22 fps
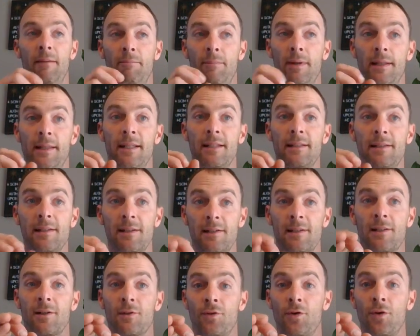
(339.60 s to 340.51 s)
But this
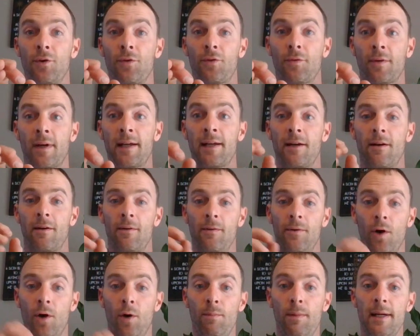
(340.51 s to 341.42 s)
is the truth right here.
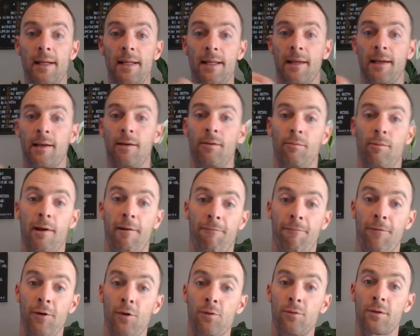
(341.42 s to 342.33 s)
Nobody can
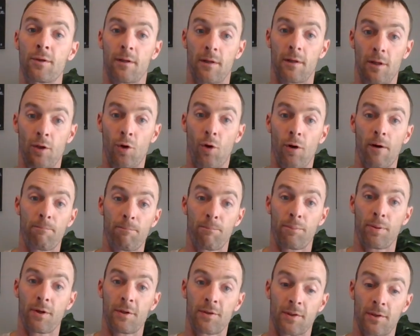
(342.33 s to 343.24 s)
refute your
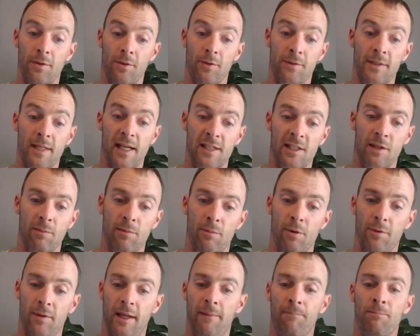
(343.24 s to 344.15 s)
personal
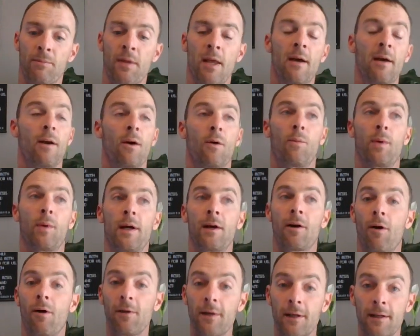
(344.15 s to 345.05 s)
testimony. We
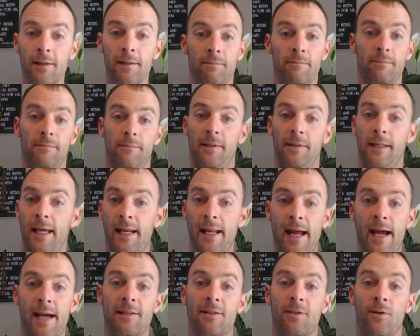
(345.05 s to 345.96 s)
are all going to get
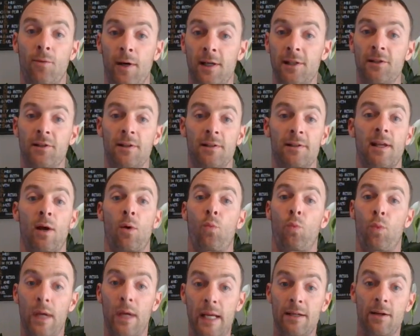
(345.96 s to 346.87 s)
asked questions
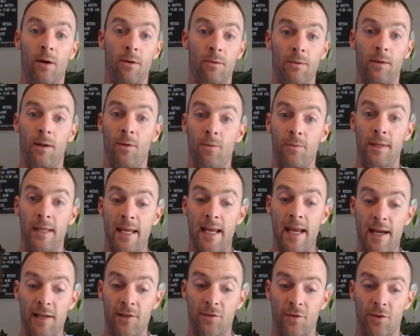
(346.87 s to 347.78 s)
that we don't know
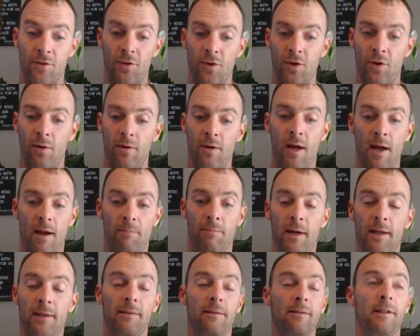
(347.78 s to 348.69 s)
the answer to.
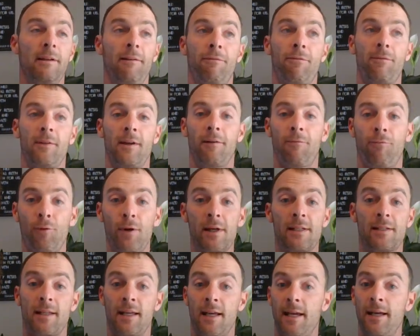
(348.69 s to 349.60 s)
But if if
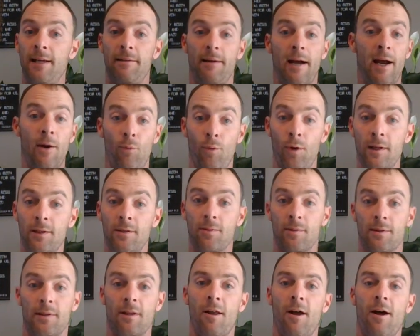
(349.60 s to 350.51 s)
we say, "I
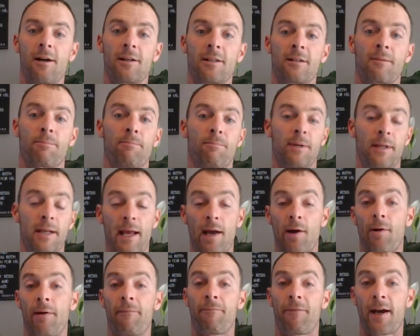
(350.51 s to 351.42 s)
once was lost, but
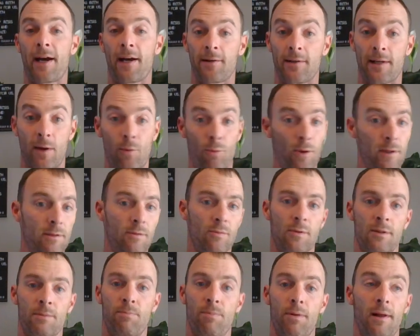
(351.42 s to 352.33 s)
now I'm found. I once
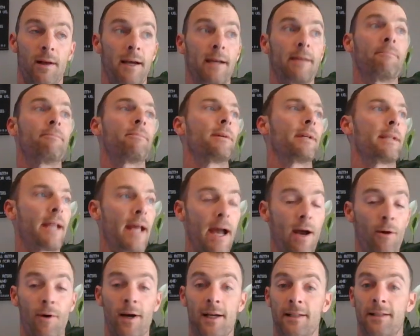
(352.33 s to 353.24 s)
was blind, but
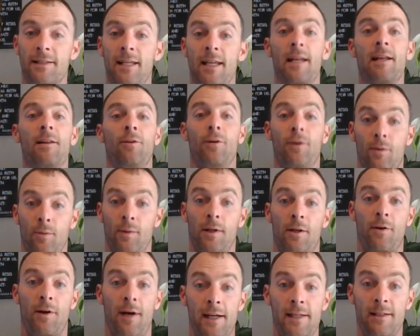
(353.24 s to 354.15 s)
now I see. Look
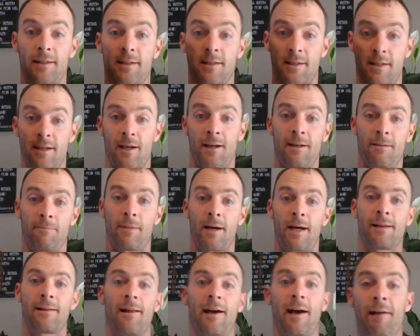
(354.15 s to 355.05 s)
what Christ has done in
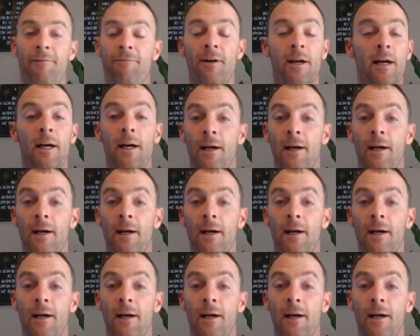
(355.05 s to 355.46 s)
my life."